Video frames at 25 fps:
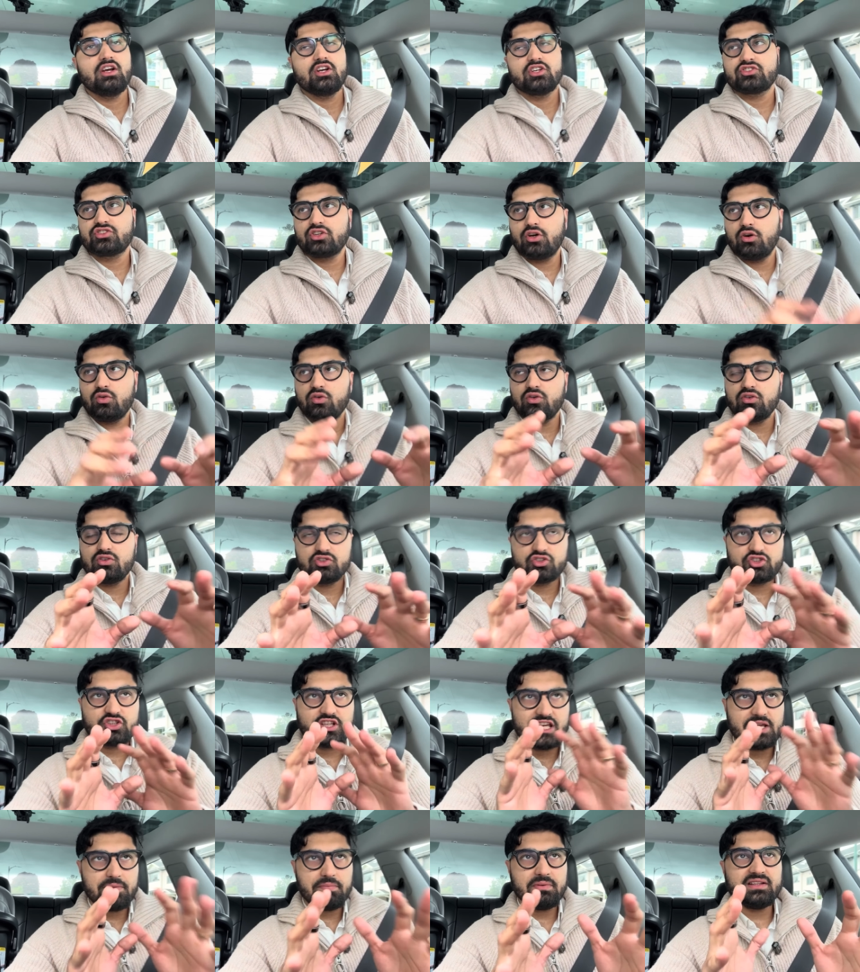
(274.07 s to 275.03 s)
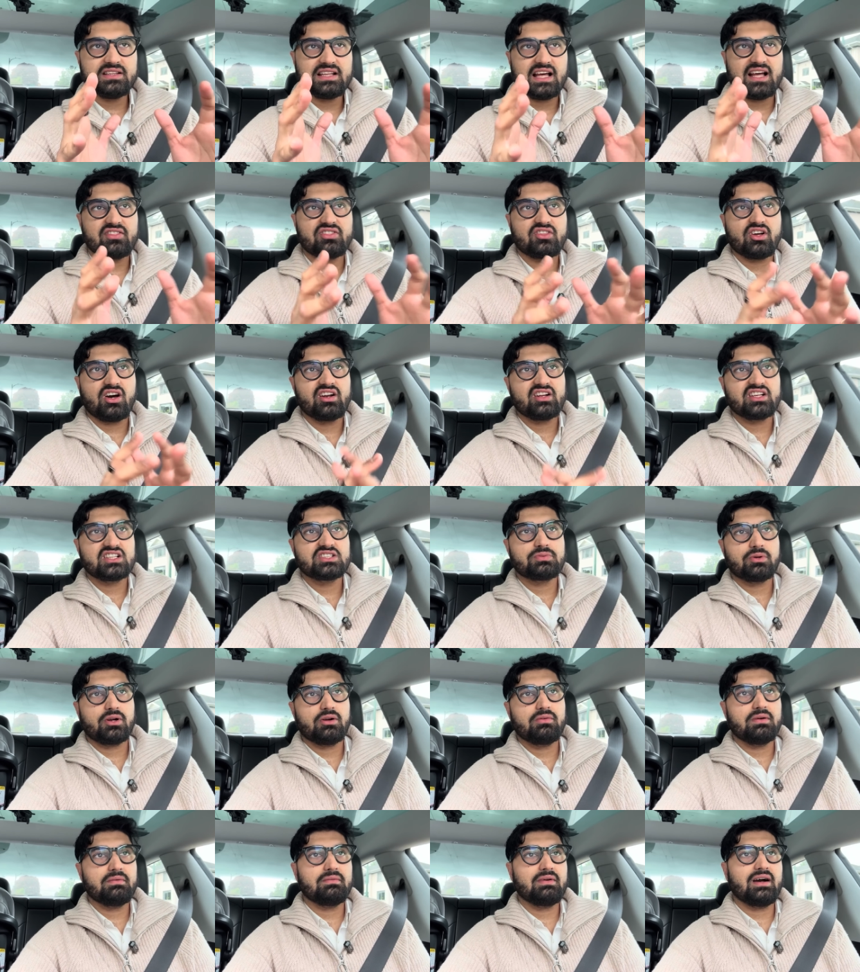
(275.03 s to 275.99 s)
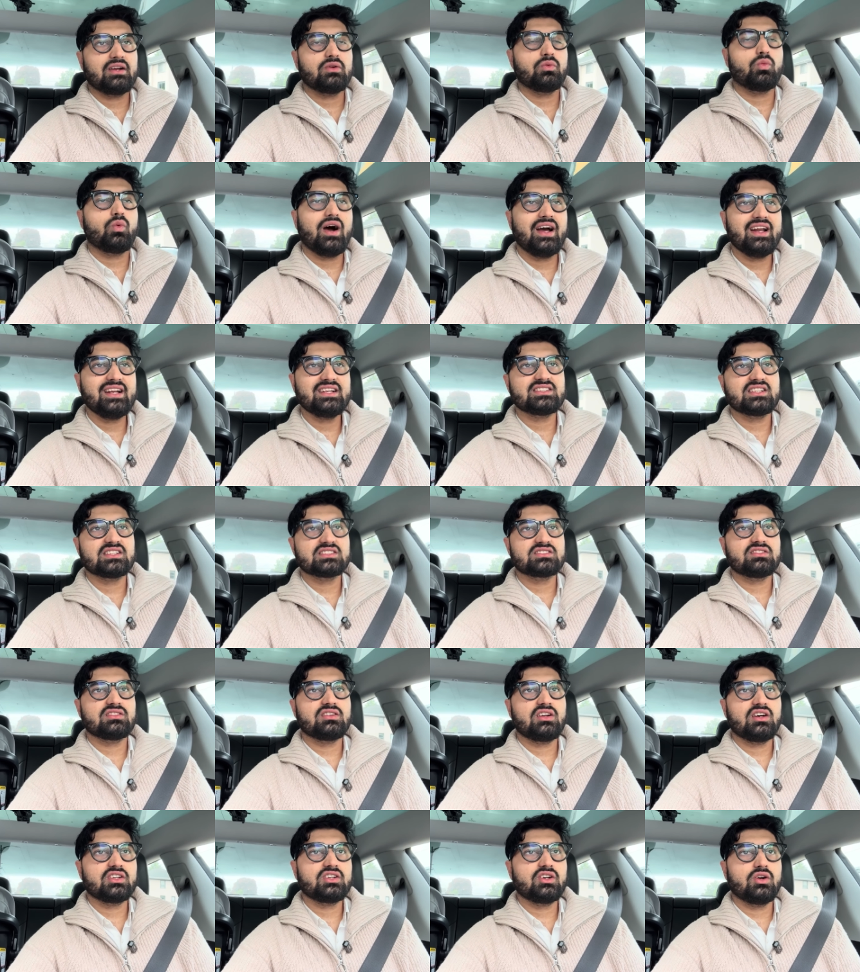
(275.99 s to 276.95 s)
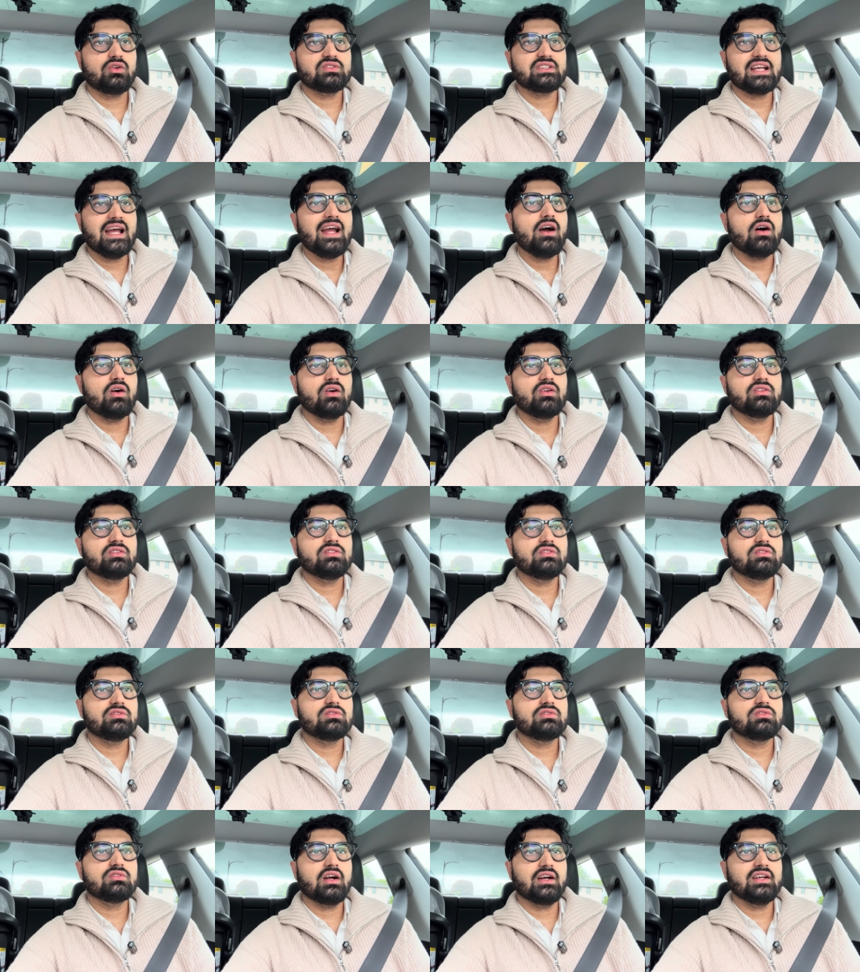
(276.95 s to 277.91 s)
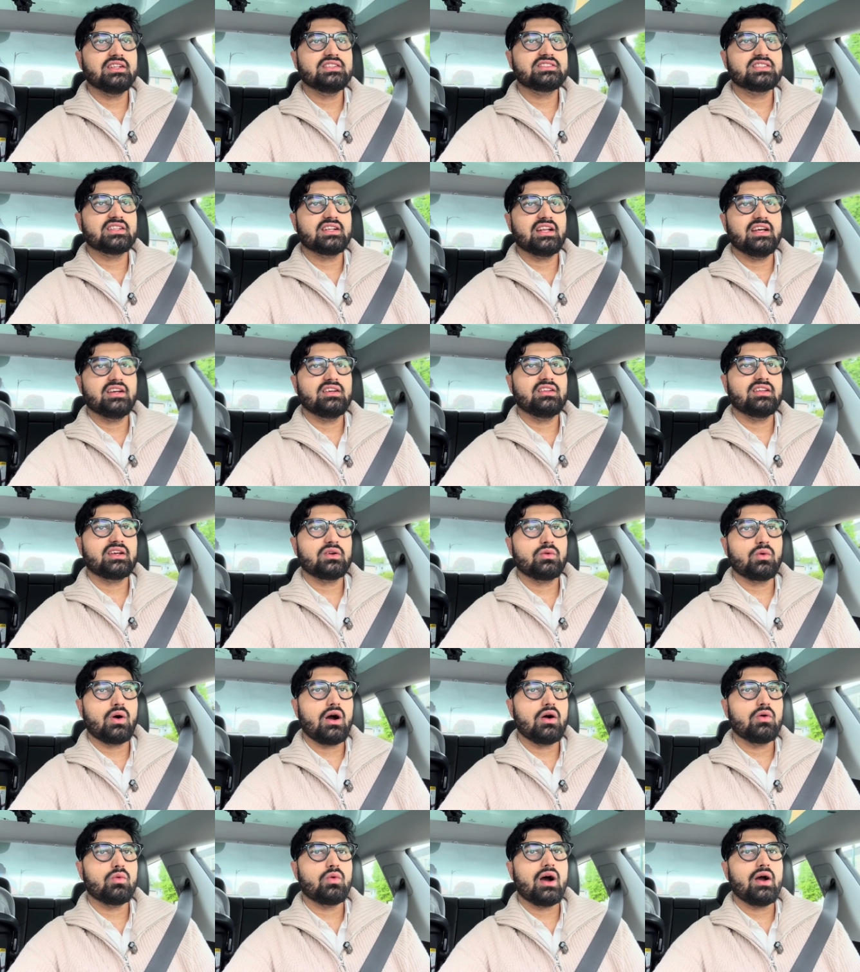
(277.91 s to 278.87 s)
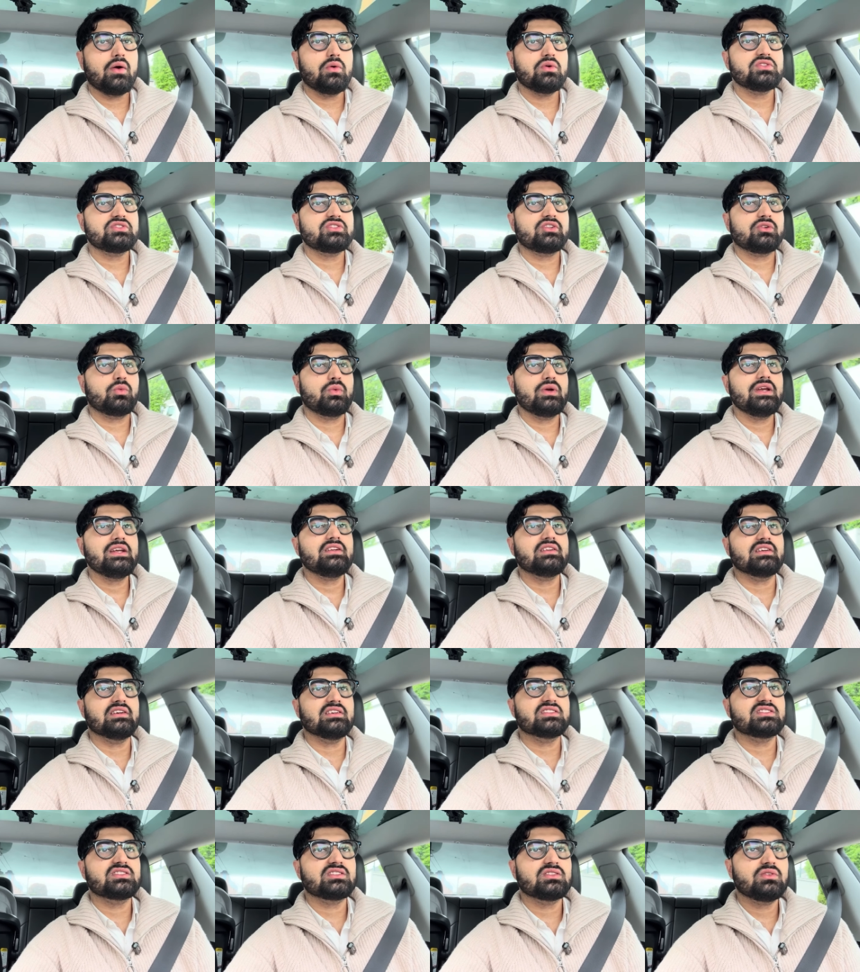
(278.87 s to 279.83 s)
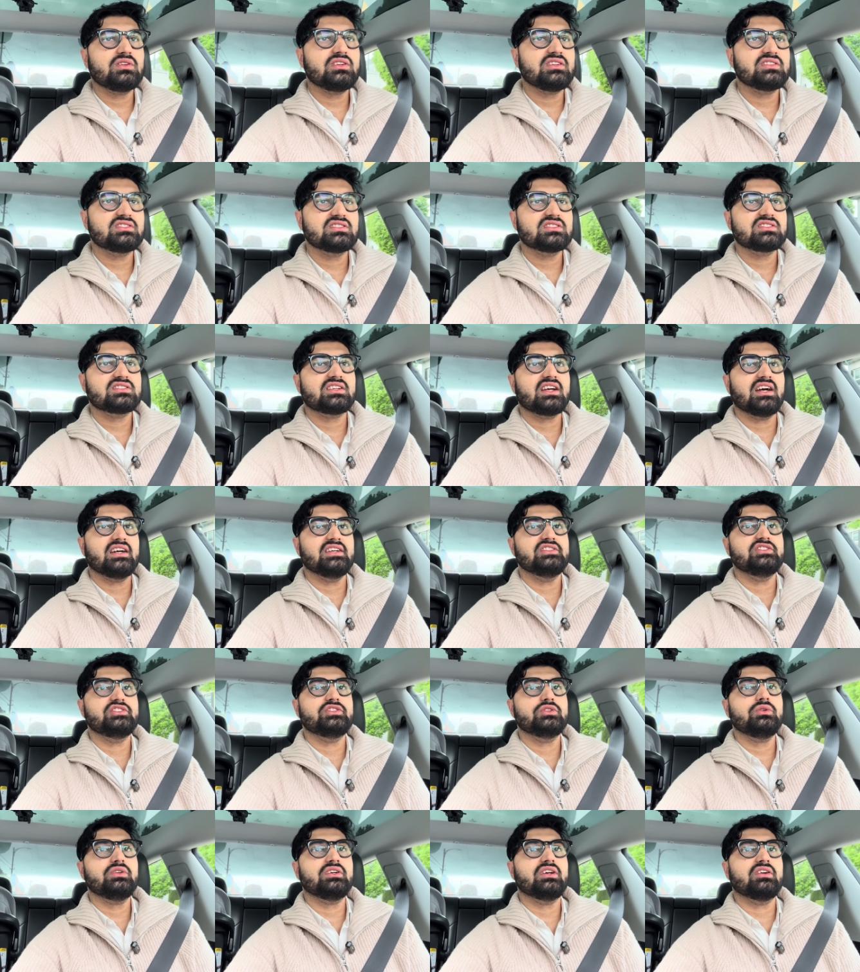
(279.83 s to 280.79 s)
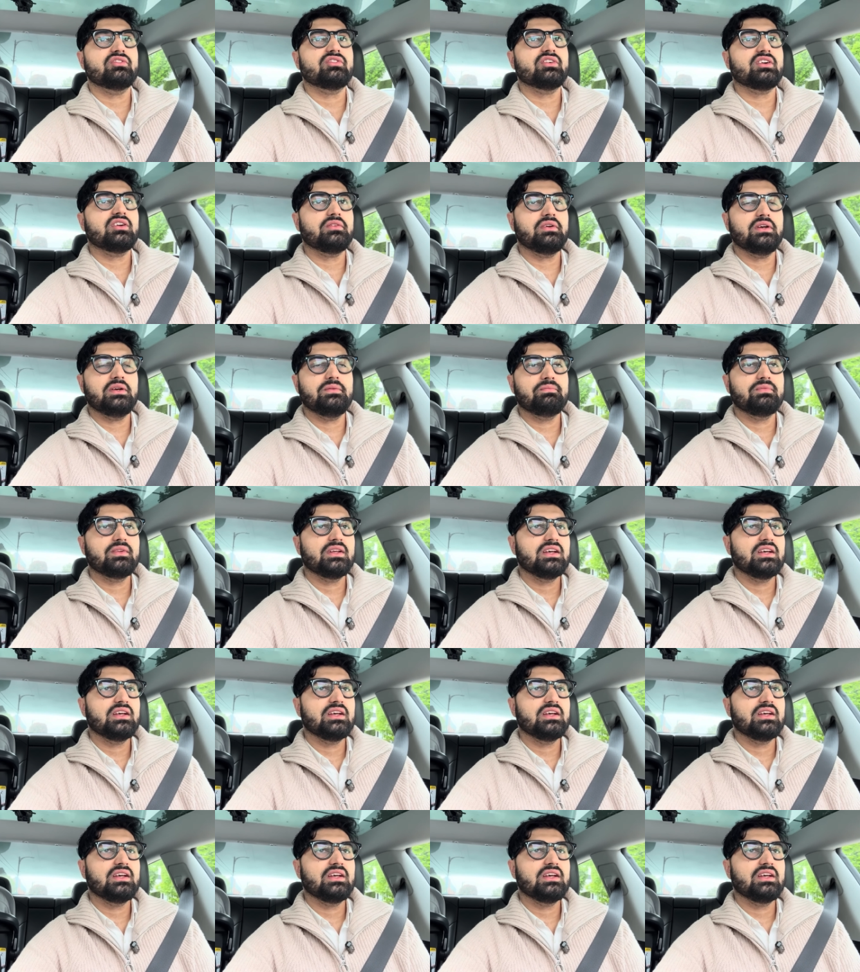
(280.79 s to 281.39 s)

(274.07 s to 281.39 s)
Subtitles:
So keeping that thought experiment in mind, why did Tesla not go down, right, today? Like, why was there weakness? What is this guy doing in front of me?